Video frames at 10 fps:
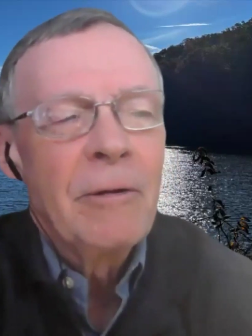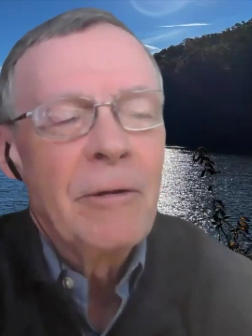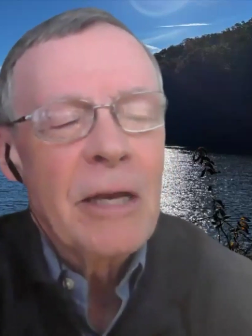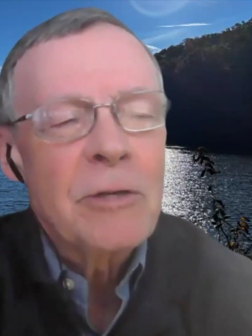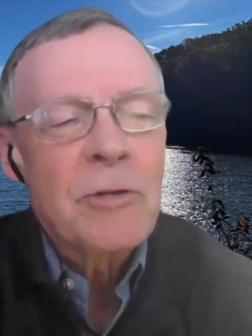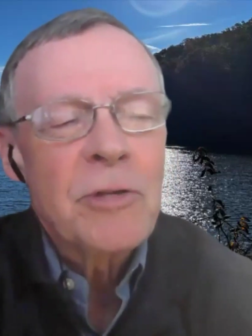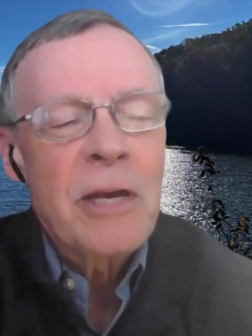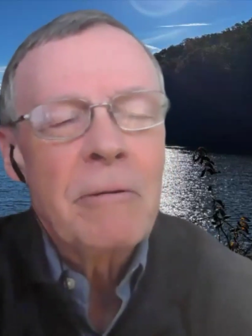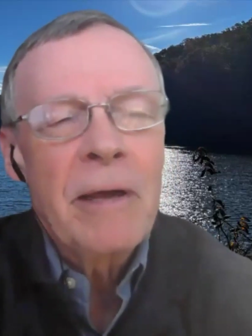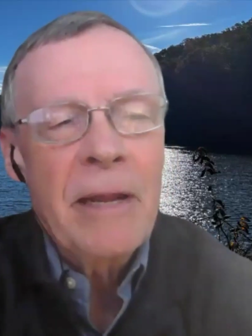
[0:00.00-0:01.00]
International
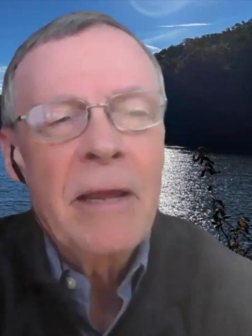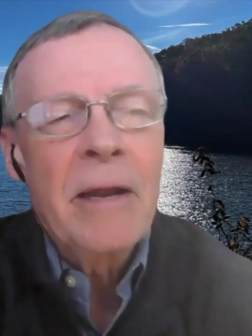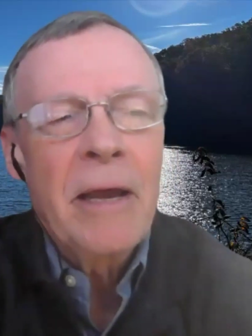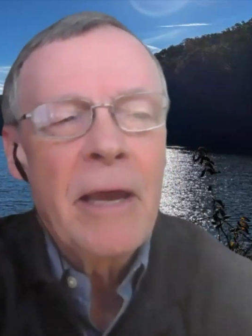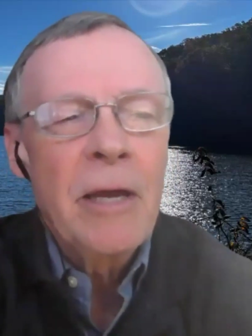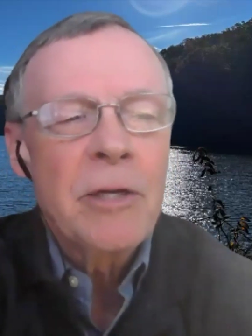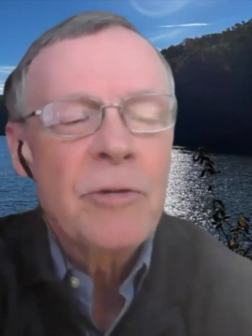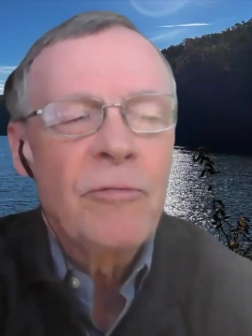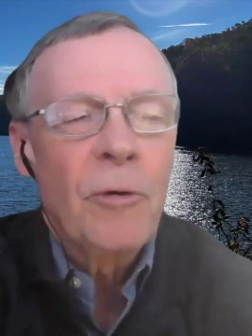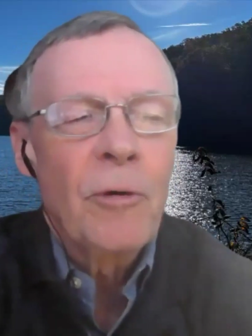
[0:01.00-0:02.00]
Center at
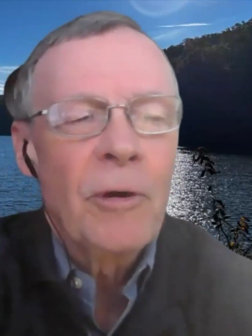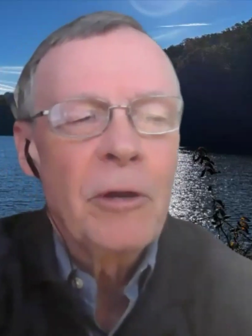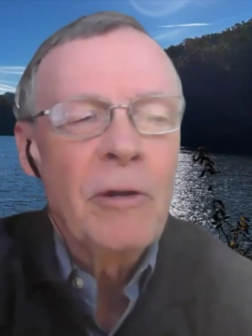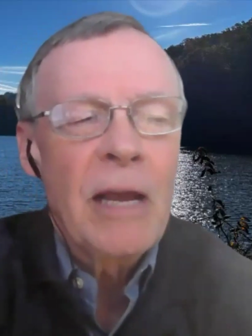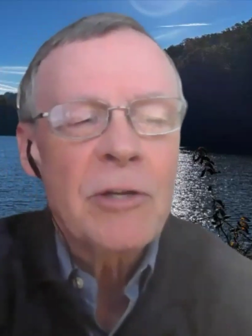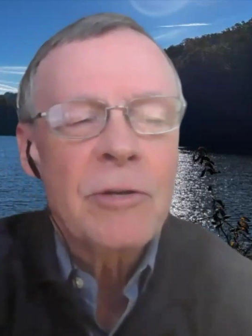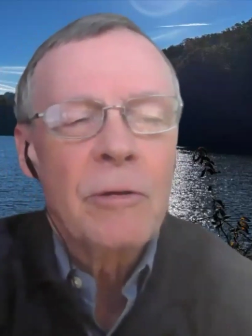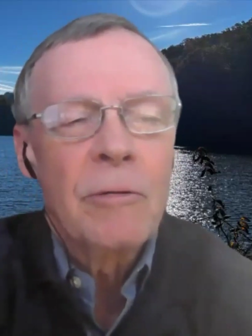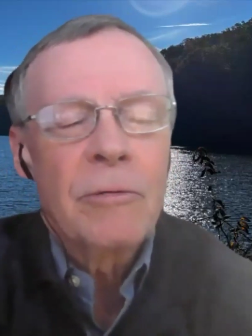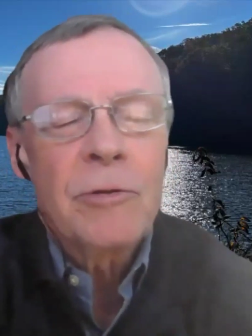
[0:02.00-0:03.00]
NIH for
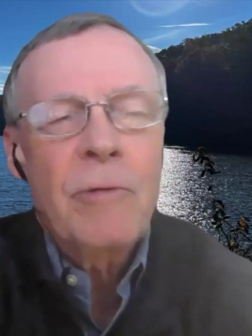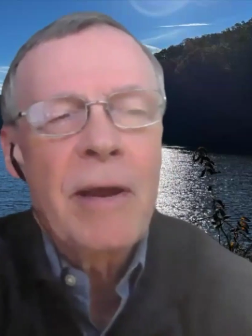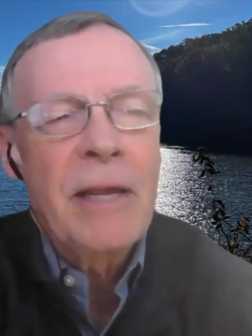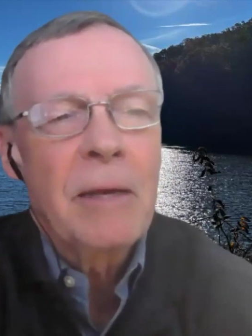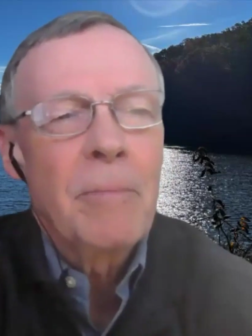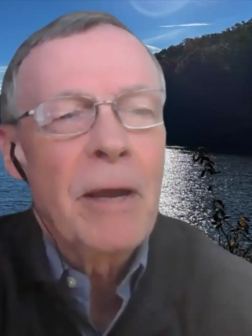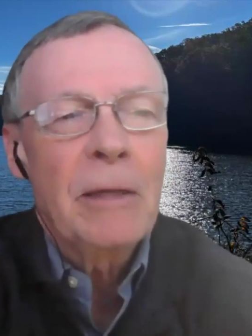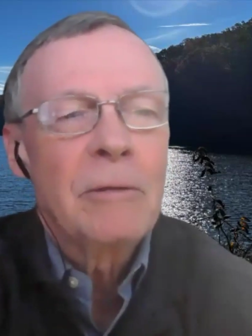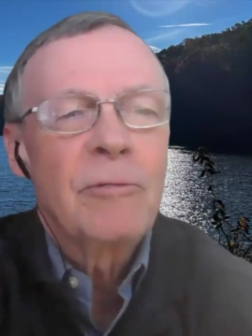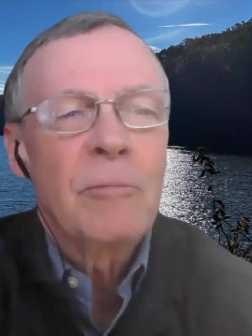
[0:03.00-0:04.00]
international training in
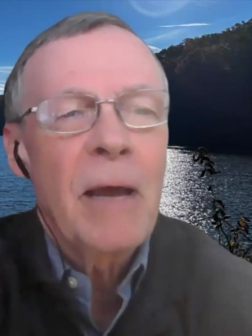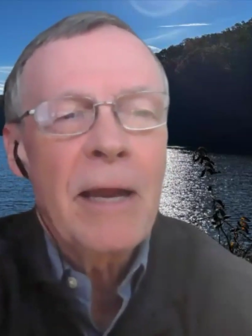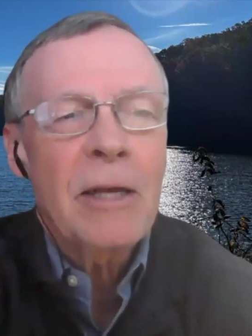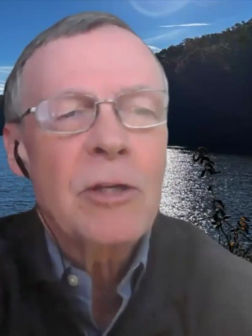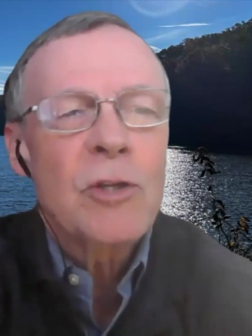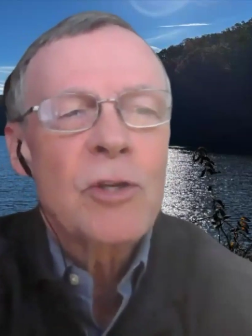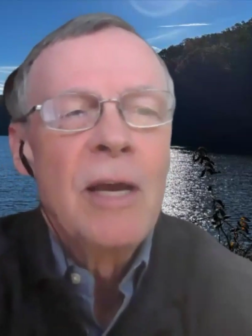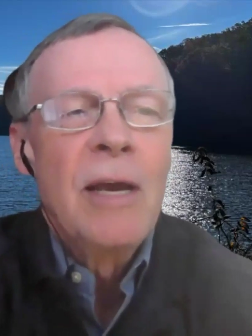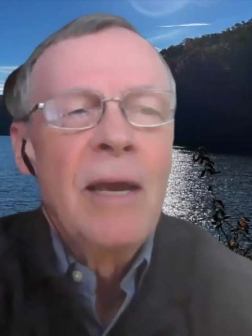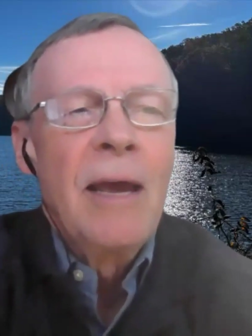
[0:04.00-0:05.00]
medical informatics,
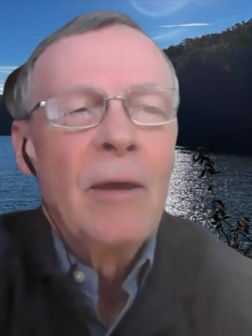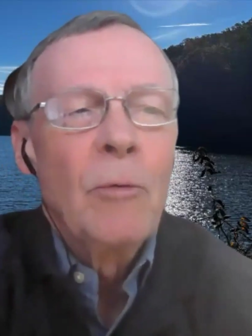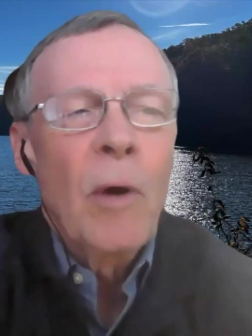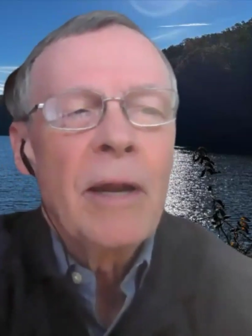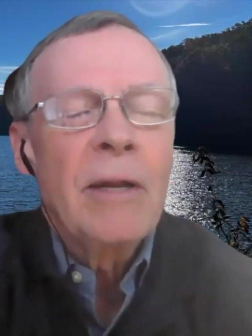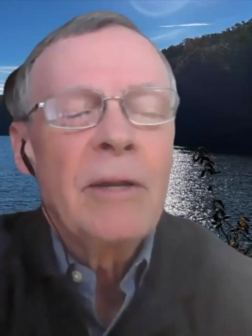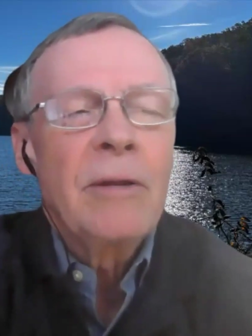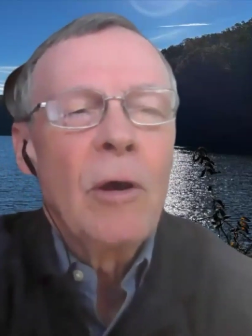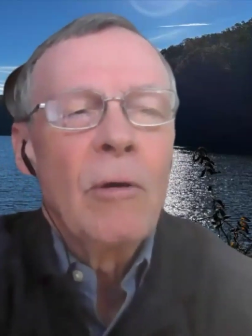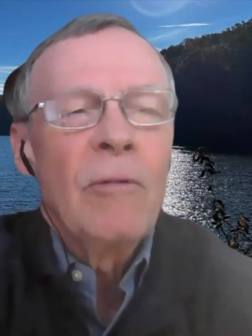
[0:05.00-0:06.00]
and wanted
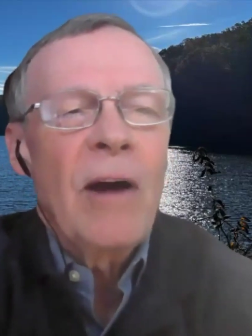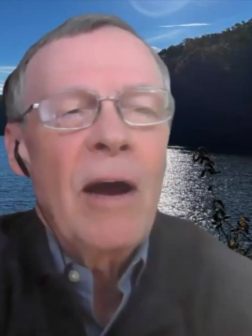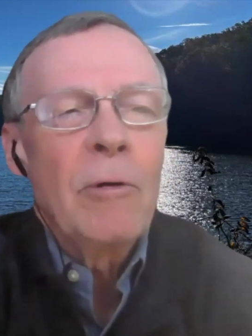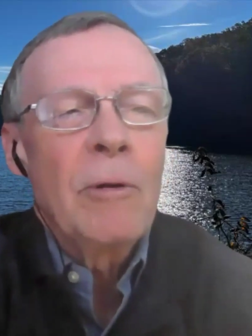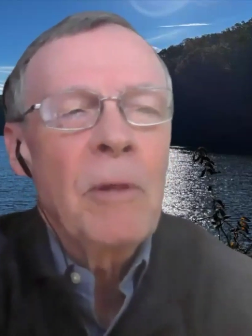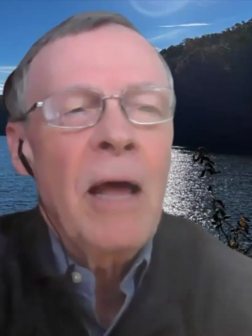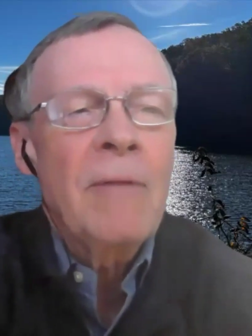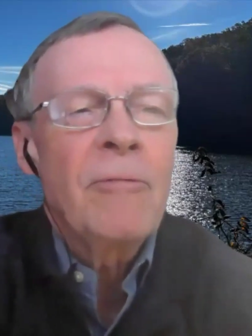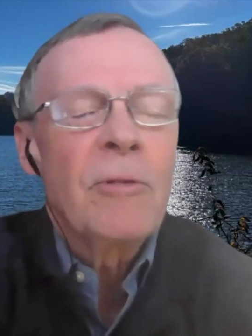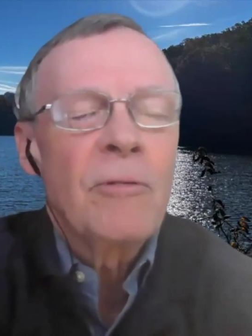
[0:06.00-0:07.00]
to know if I would
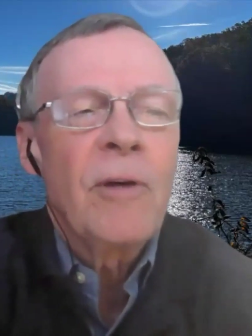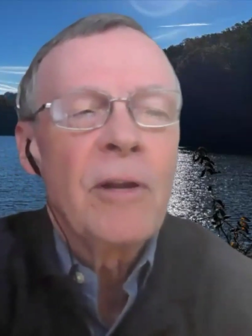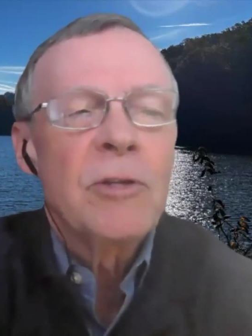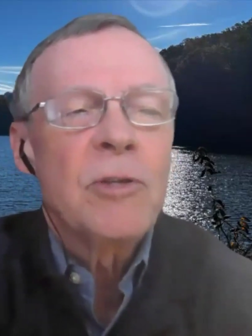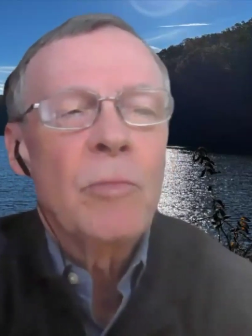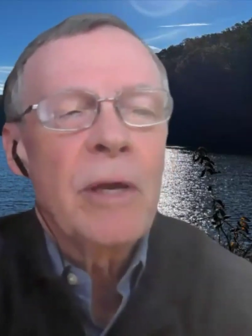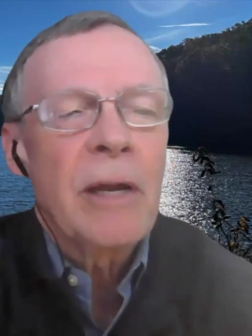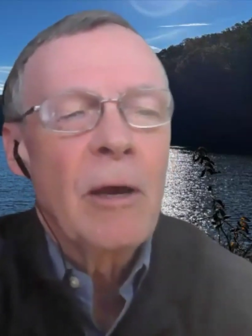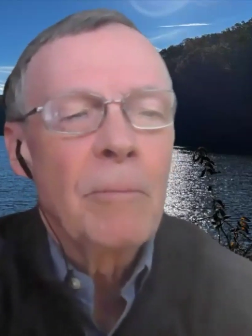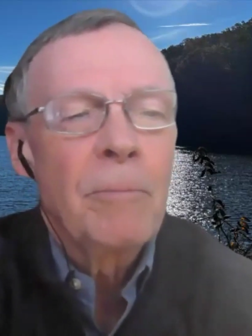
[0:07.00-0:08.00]
apply for the funds so we
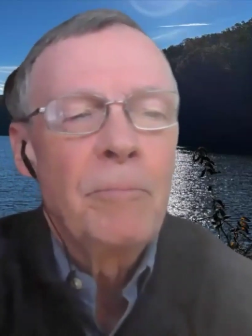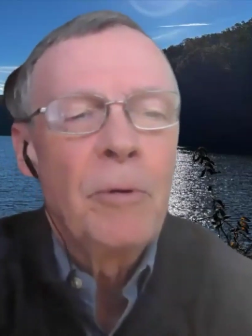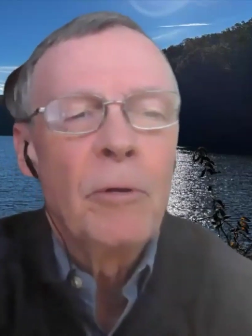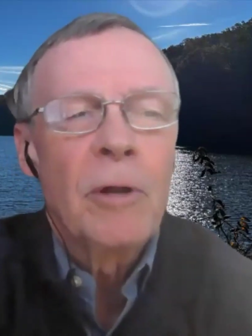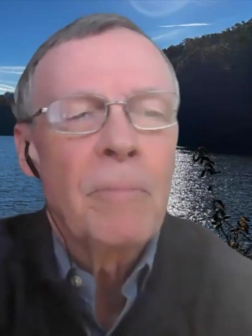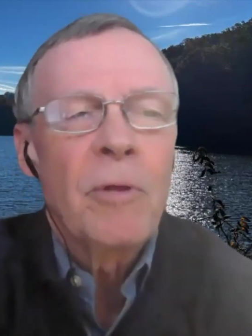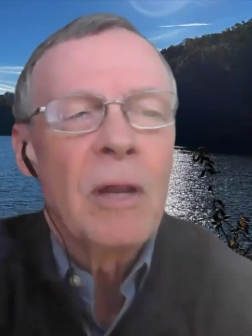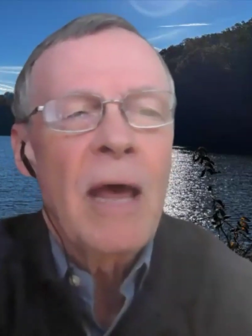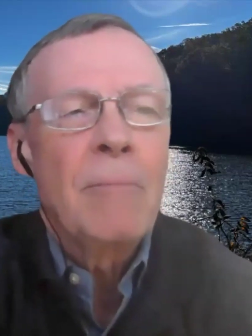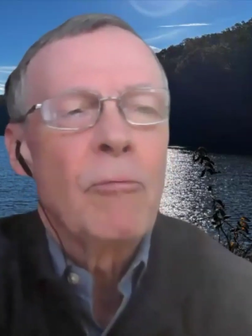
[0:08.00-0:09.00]
could help build up
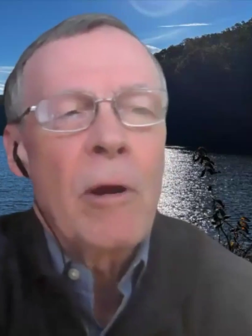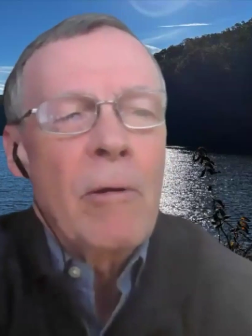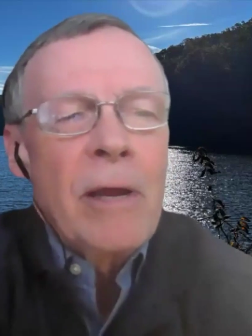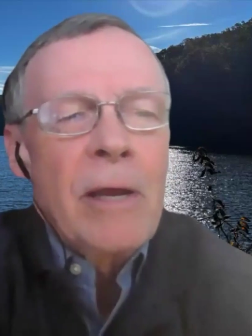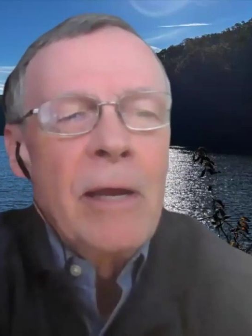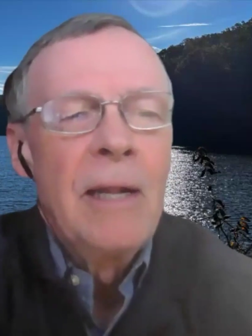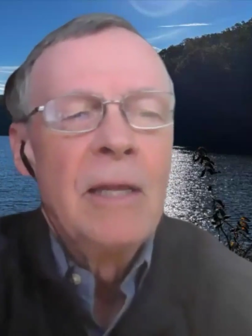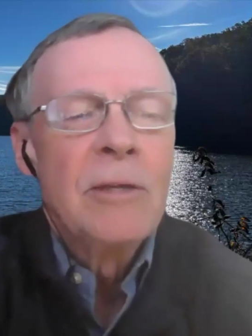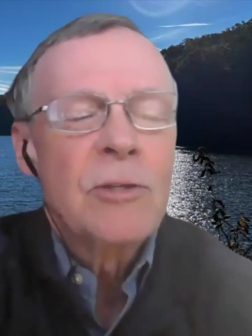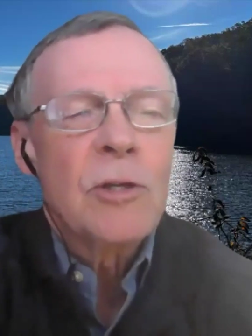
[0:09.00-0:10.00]
the library
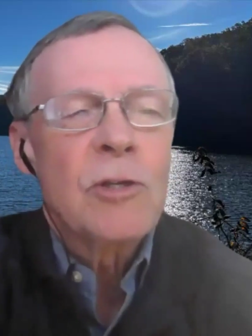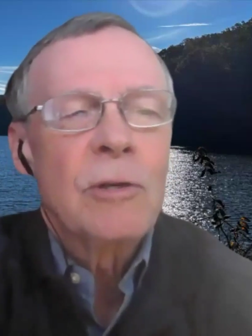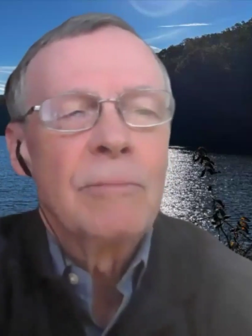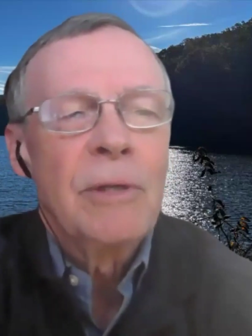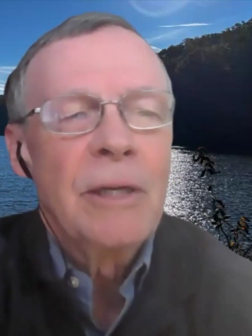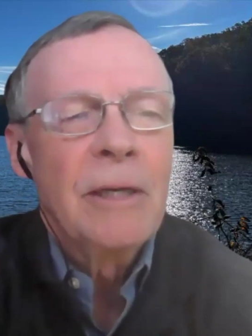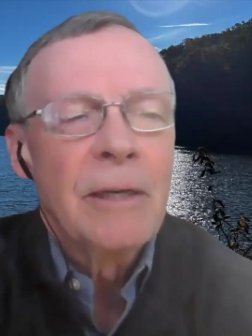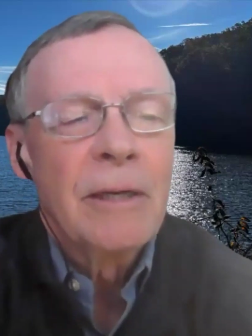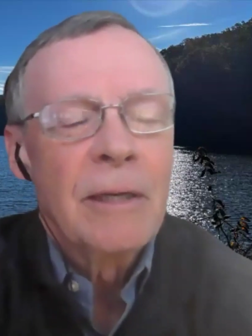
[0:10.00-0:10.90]
system